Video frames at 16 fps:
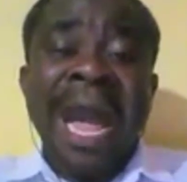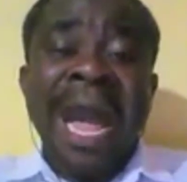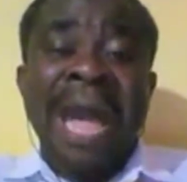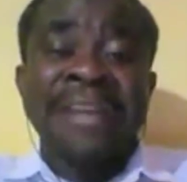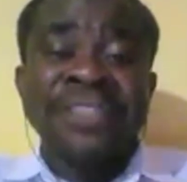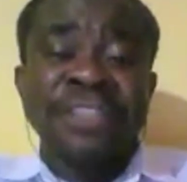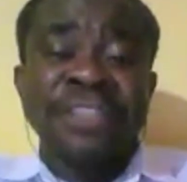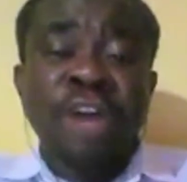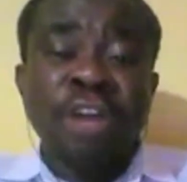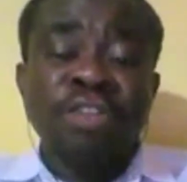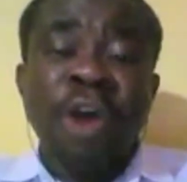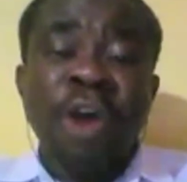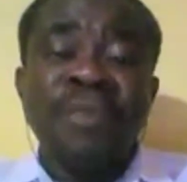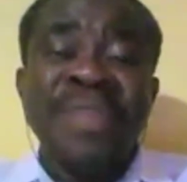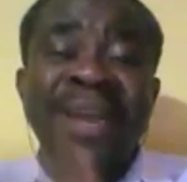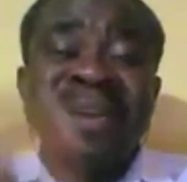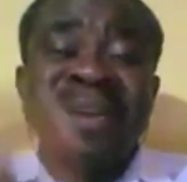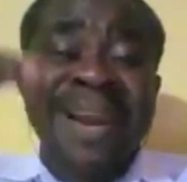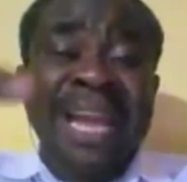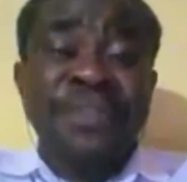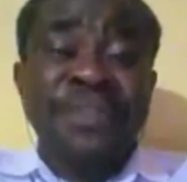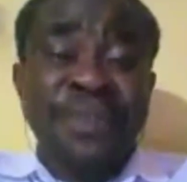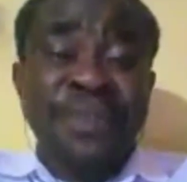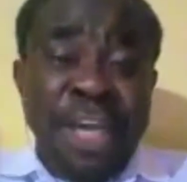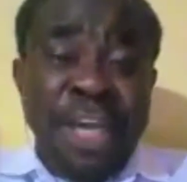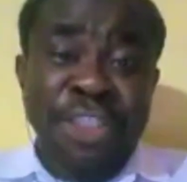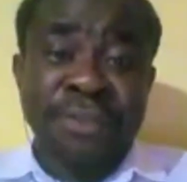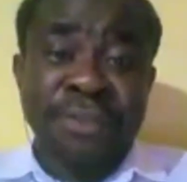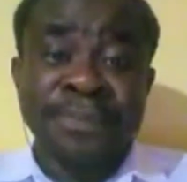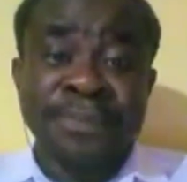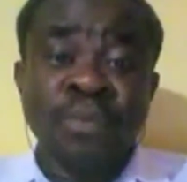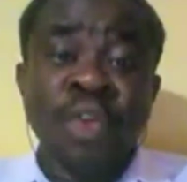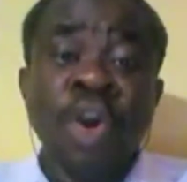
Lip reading: as a result of the reclassification